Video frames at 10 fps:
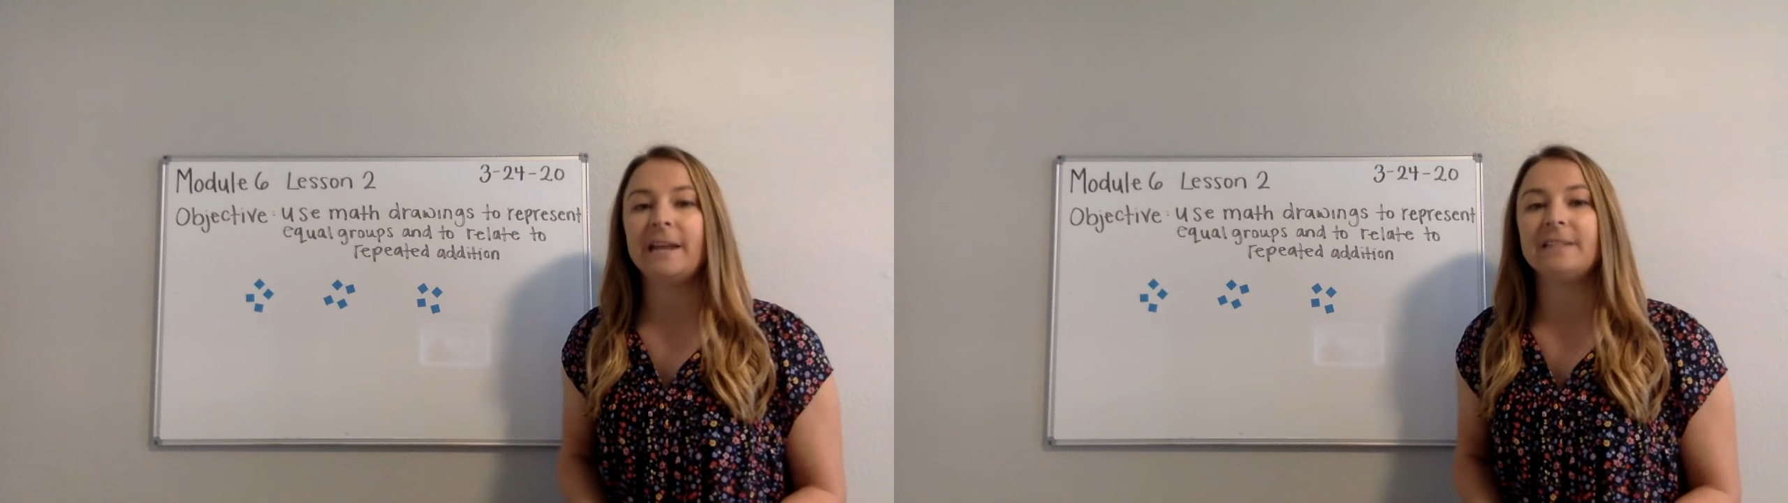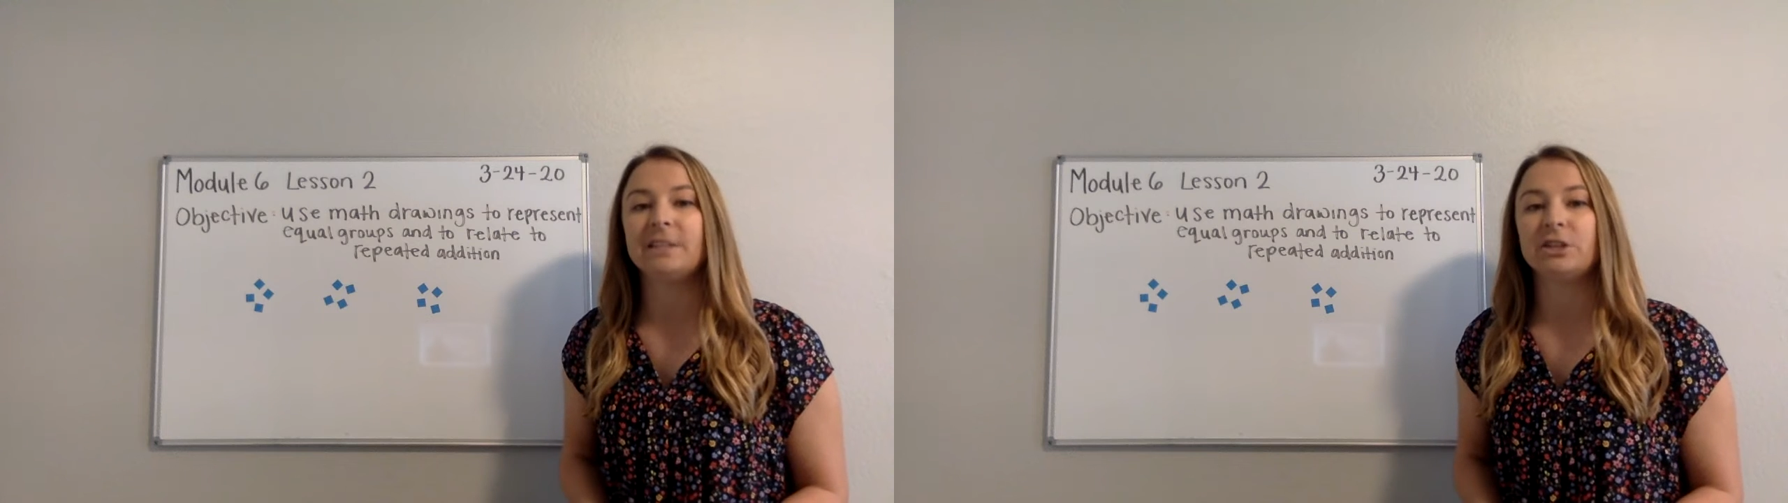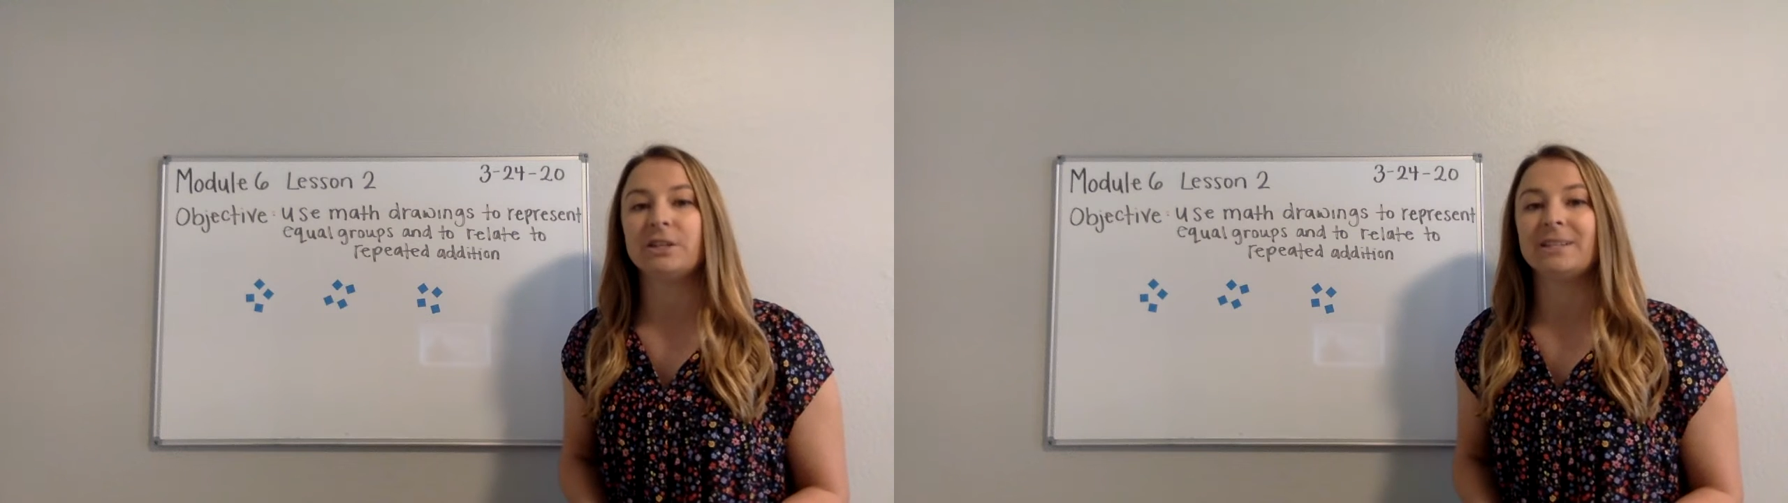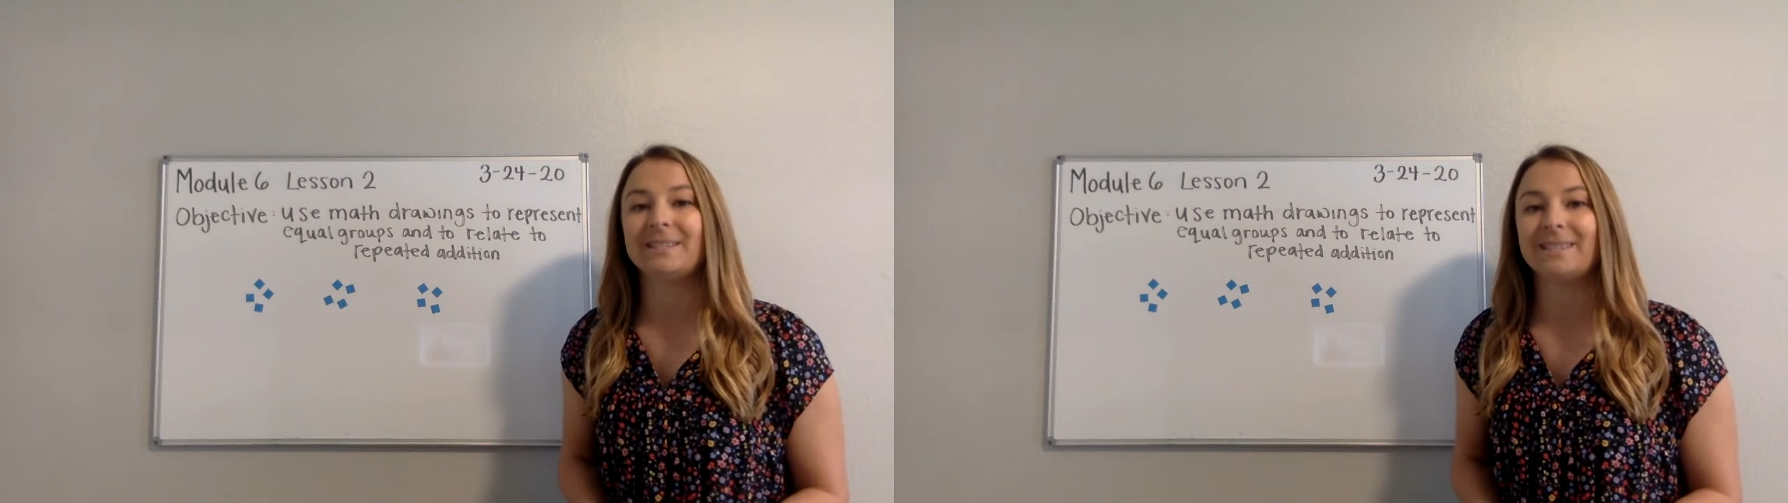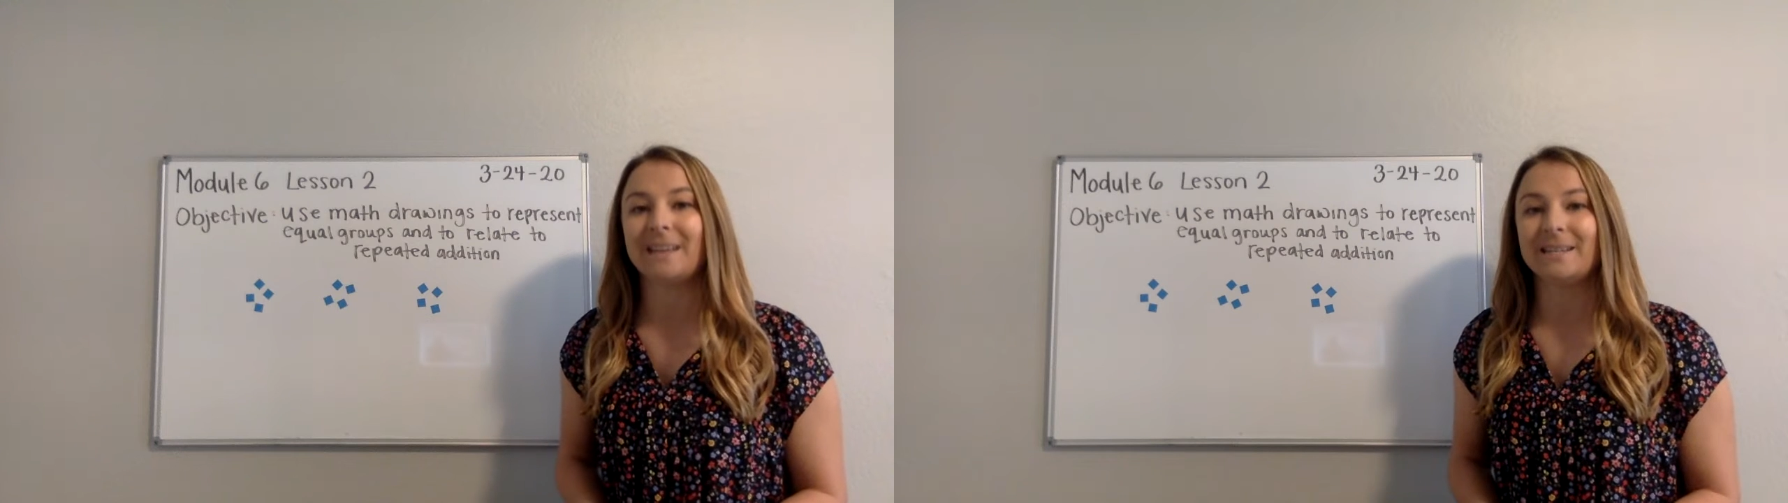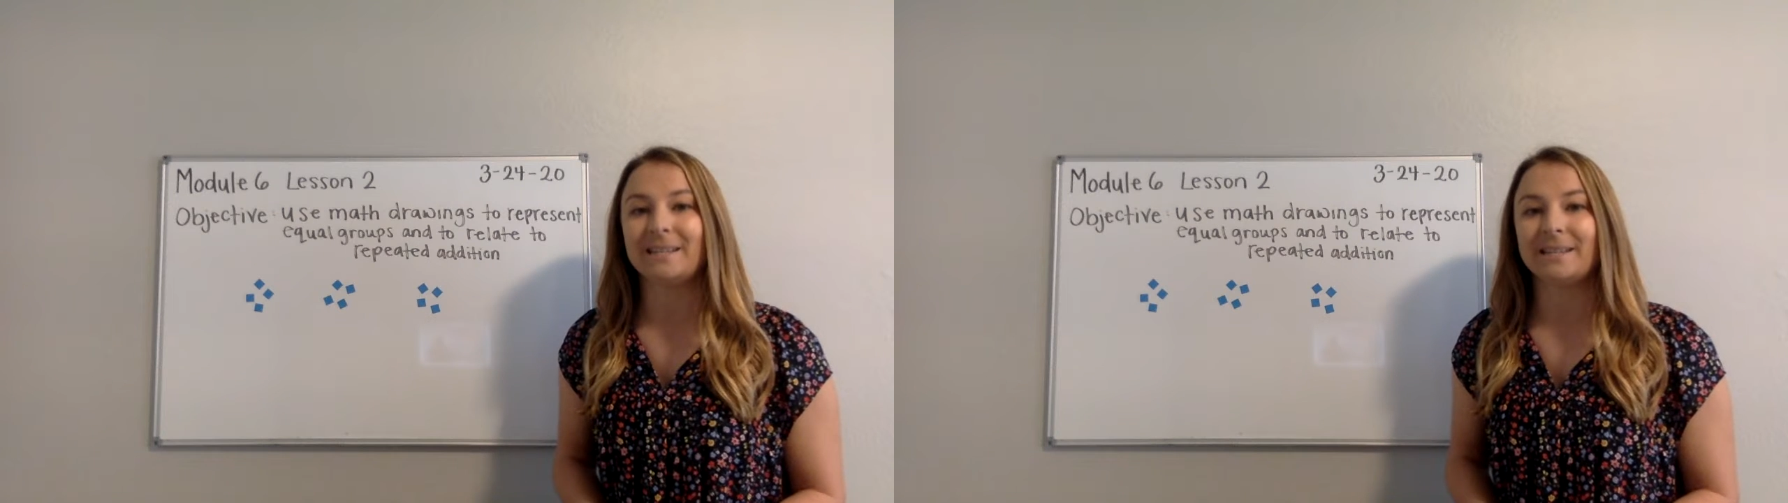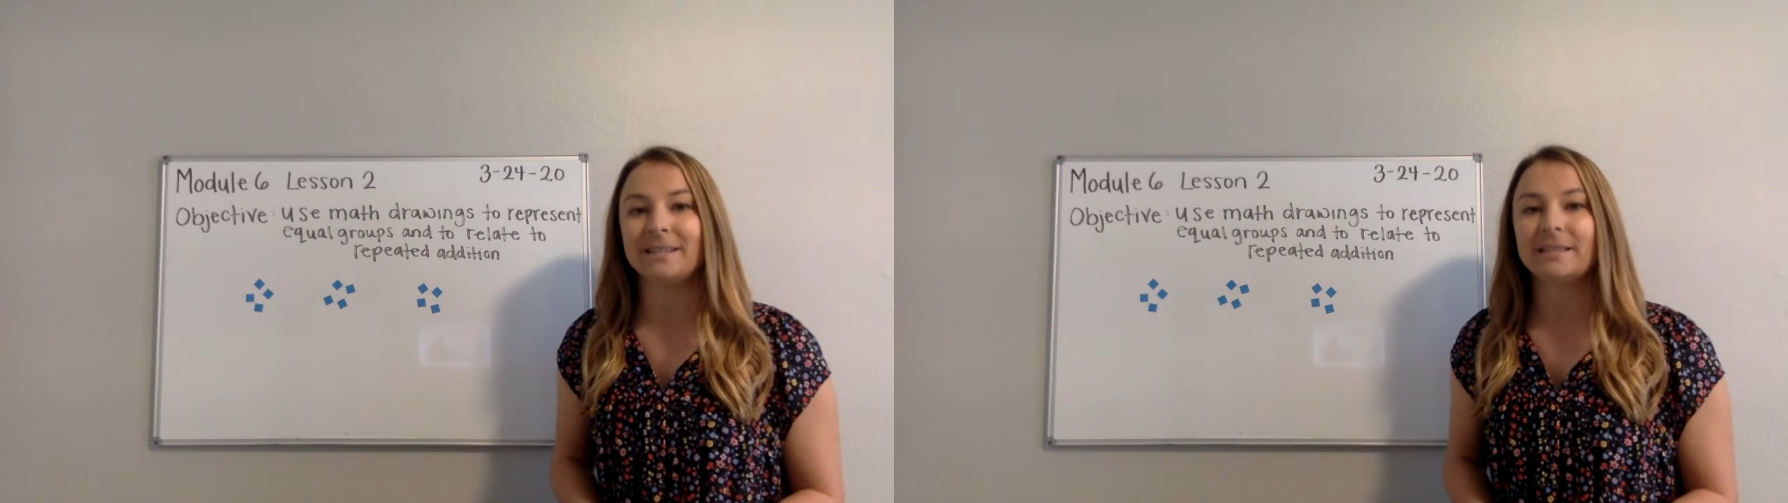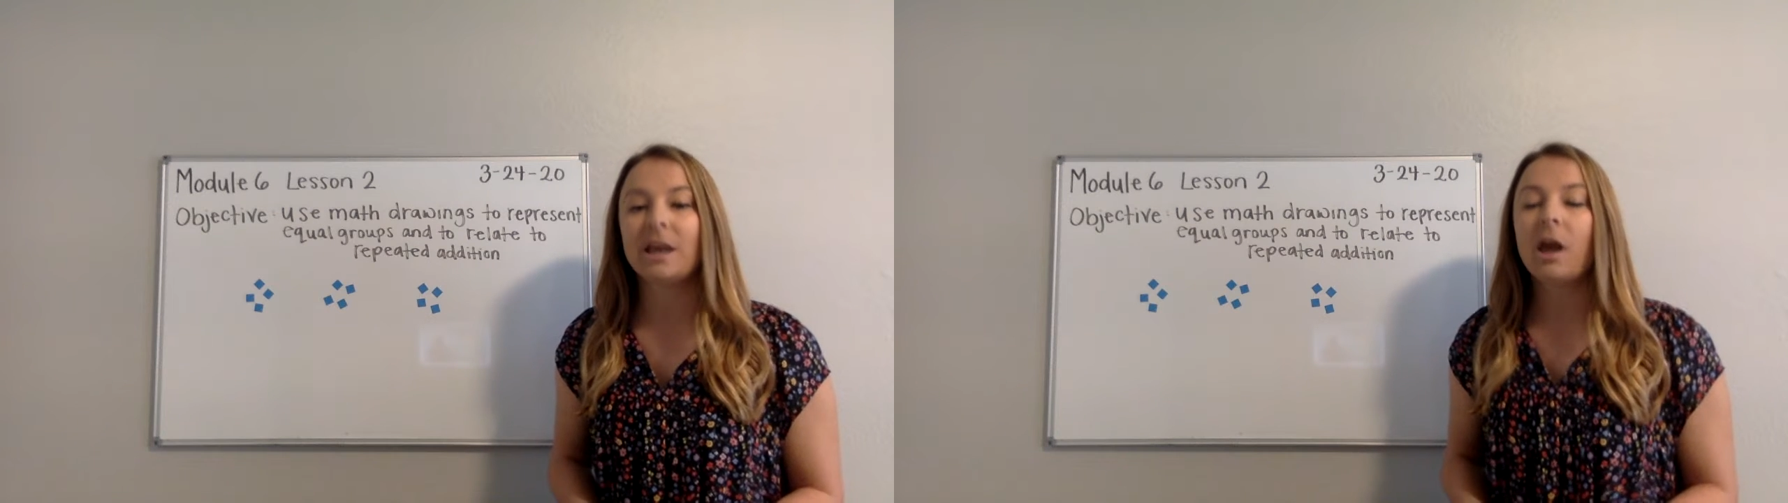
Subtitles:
addition sentence.